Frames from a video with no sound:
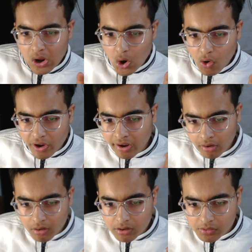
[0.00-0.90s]
Over
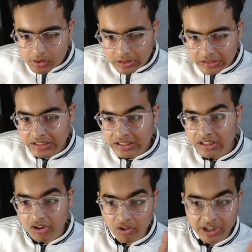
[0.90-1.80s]
here, this is
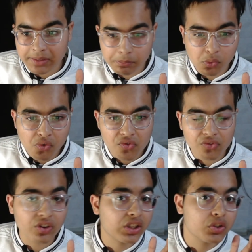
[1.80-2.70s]
the great move
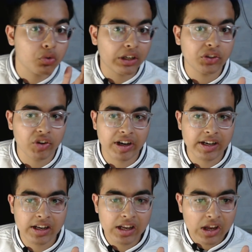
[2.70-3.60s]
which you can try.
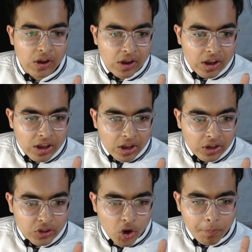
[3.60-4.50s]

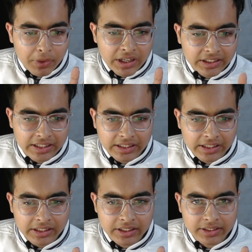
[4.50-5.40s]
Your opponent take it,